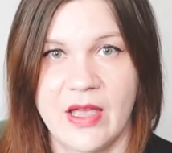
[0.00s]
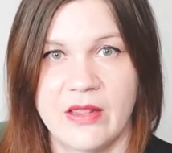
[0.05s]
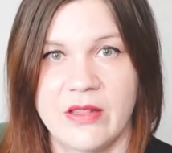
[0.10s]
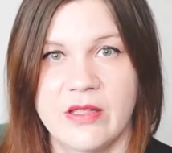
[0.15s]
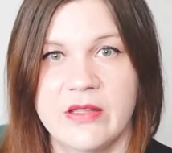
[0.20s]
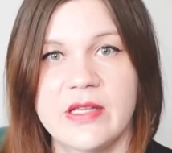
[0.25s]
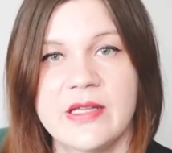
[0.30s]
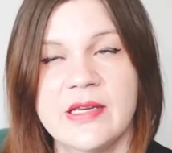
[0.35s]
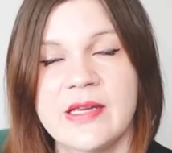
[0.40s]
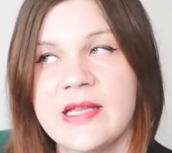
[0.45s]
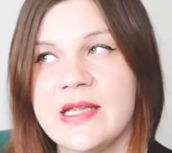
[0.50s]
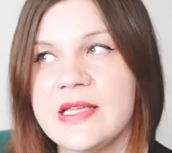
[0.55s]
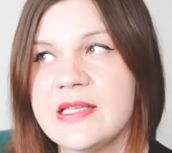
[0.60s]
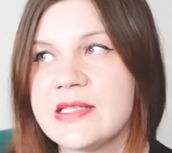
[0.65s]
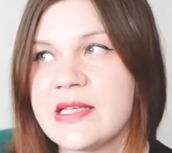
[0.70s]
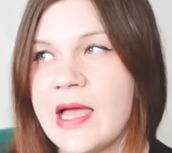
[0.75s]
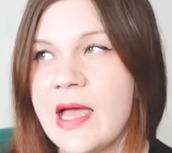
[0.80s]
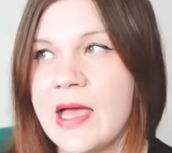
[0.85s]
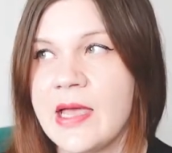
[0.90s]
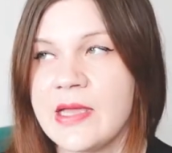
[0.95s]
The thing
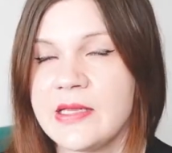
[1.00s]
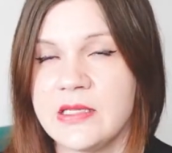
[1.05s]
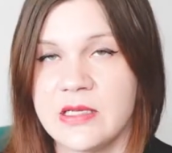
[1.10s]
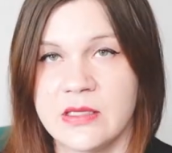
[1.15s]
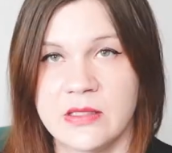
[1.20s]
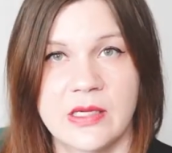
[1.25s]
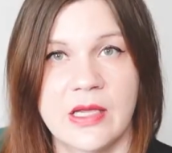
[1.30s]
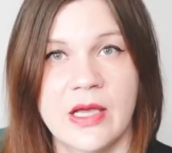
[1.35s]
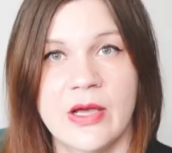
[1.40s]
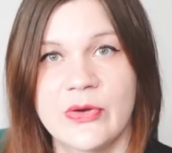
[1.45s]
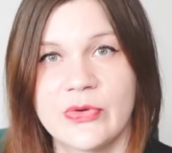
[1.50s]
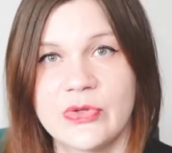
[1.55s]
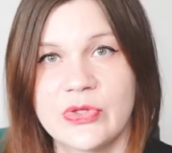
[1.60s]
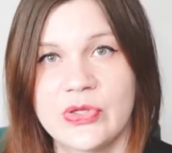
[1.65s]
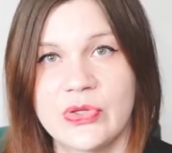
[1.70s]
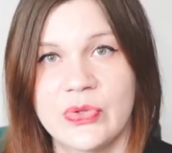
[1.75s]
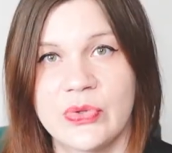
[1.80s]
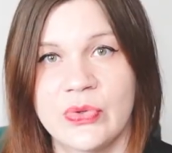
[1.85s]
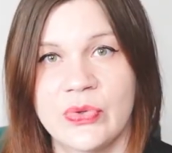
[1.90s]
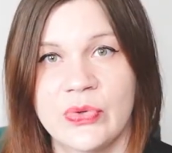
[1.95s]
is, I don't go
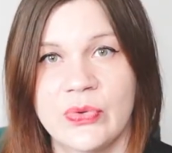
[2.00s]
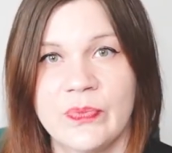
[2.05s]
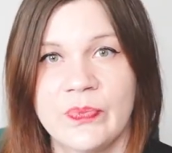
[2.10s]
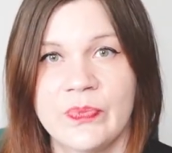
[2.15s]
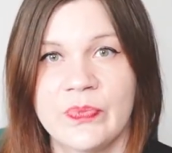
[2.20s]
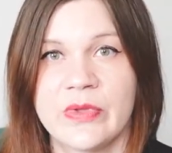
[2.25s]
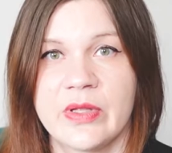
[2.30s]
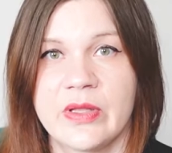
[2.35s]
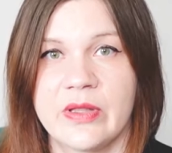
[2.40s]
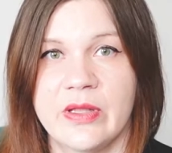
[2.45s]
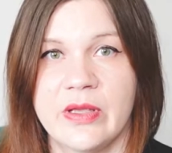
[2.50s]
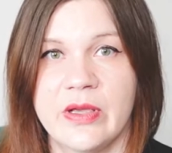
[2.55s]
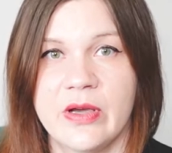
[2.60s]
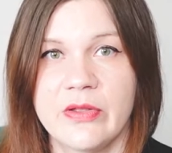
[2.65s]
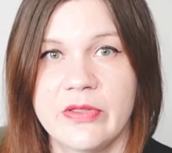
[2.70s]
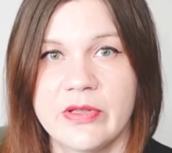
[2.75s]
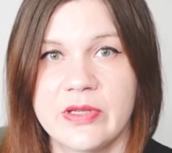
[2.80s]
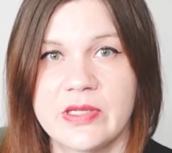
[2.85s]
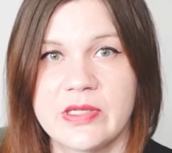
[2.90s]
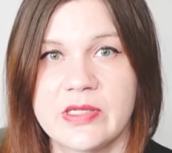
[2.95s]
to the
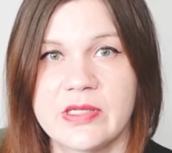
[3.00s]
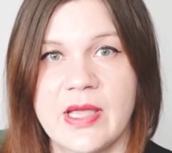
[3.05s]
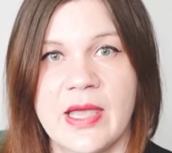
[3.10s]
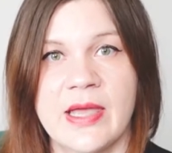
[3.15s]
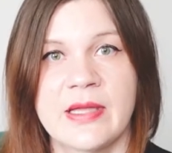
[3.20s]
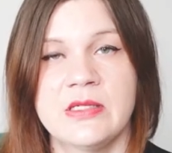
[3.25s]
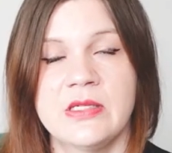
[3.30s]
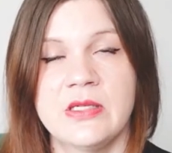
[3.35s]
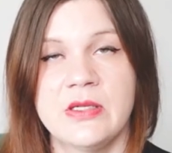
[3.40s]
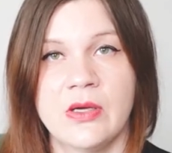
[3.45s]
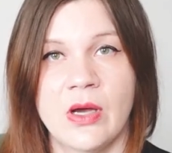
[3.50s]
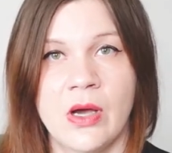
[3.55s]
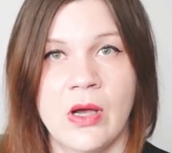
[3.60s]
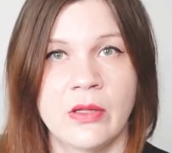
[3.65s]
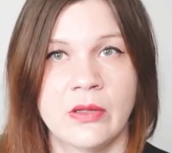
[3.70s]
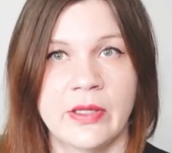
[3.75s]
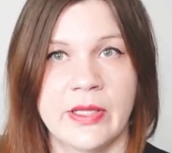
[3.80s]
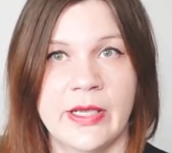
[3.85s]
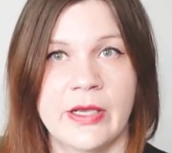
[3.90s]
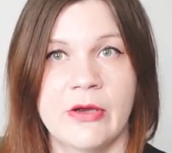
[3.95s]
office and do
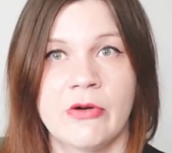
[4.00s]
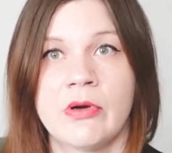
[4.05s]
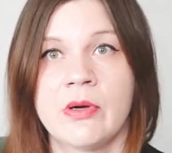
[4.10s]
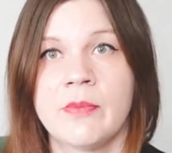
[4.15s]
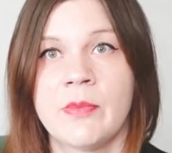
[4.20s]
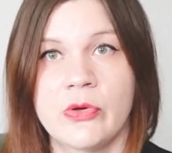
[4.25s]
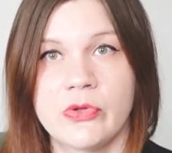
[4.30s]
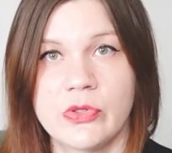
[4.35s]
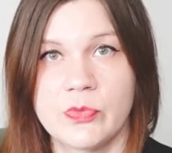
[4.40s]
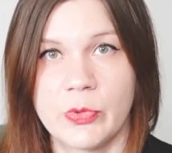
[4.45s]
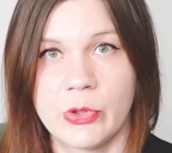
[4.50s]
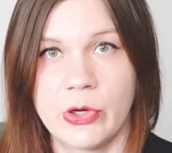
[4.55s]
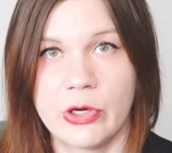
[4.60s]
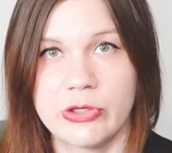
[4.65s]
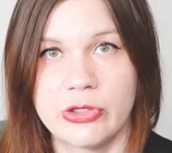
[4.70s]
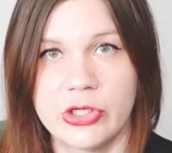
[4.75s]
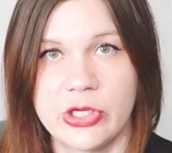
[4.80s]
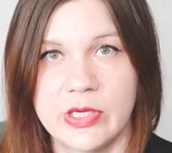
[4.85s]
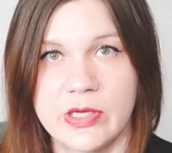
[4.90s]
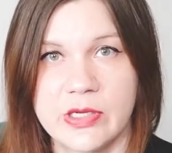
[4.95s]
only remote
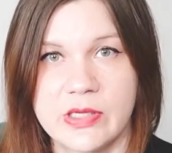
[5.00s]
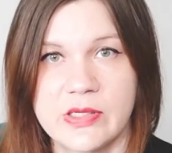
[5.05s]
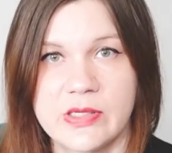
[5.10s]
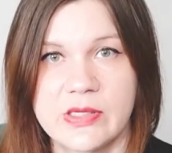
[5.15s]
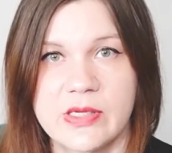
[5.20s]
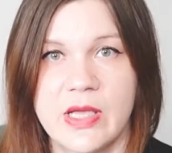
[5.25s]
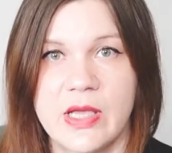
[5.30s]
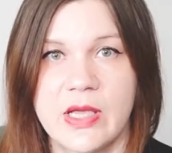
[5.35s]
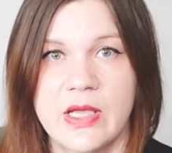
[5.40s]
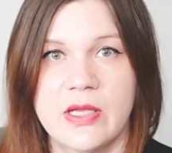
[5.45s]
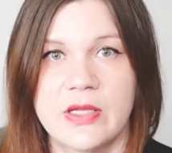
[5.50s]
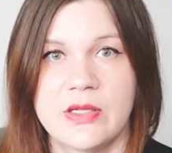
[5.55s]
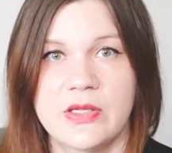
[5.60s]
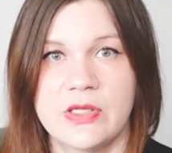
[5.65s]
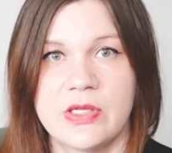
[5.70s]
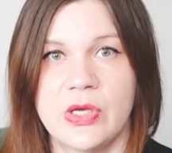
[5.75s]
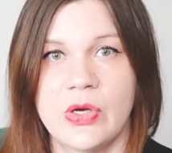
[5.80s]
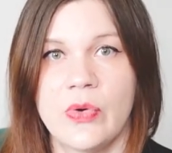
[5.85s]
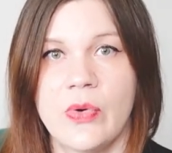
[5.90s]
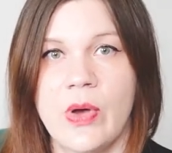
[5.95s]
projects,
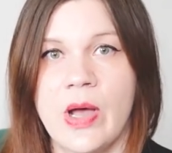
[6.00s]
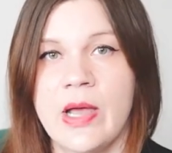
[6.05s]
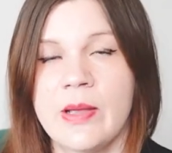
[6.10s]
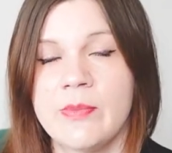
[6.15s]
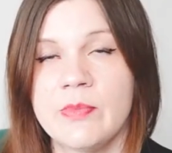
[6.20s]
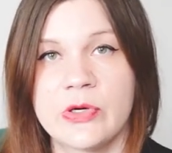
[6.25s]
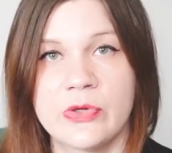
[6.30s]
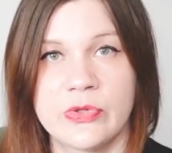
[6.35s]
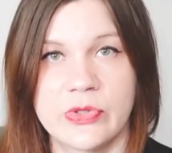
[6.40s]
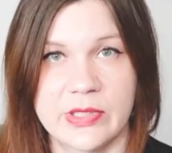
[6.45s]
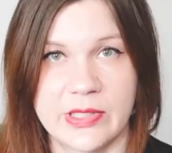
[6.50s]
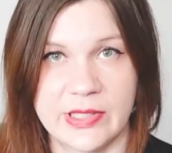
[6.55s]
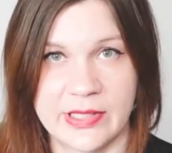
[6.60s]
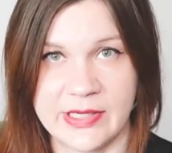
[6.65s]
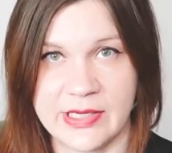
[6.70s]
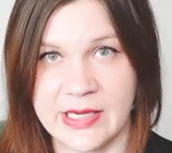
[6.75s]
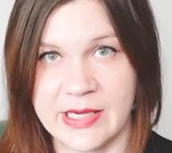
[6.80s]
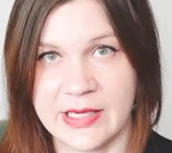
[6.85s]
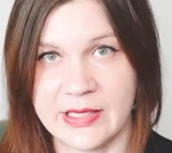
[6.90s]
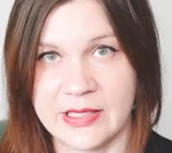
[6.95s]
so I mostly
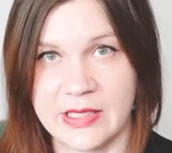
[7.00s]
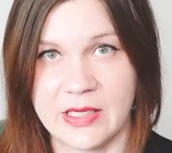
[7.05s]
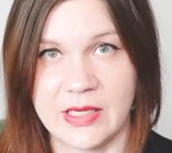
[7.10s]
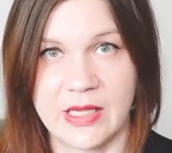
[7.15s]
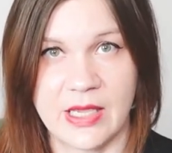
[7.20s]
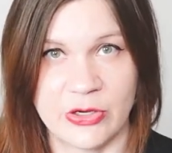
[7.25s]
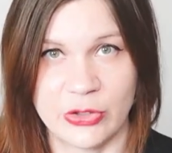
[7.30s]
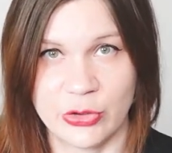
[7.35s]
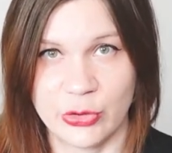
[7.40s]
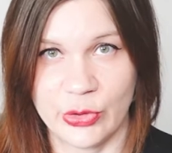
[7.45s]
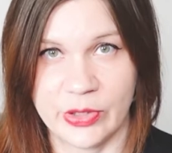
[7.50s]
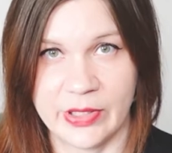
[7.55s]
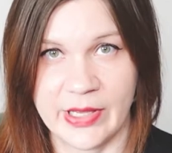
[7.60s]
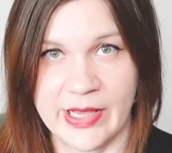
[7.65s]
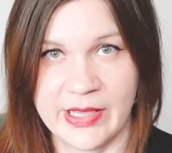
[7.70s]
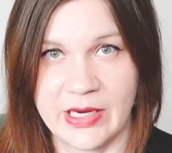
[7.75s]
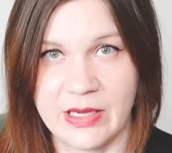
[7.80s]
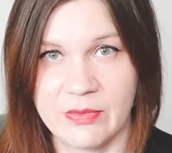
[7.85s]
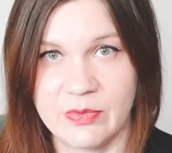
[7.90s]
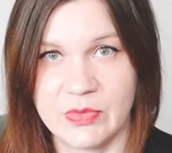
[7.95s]
need casual
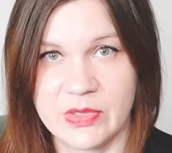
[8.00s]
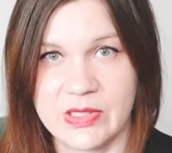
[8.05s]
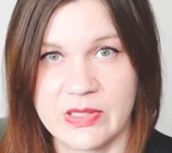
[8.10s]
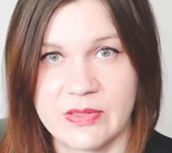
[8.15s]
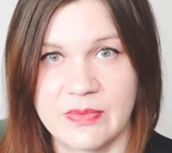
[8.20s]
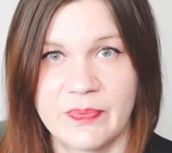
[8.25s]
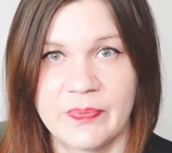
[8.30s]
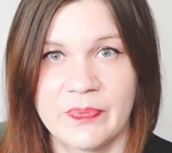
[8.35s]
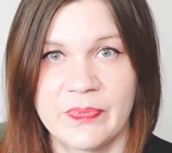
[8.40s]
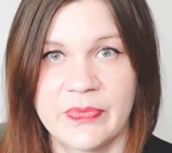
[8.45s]
items.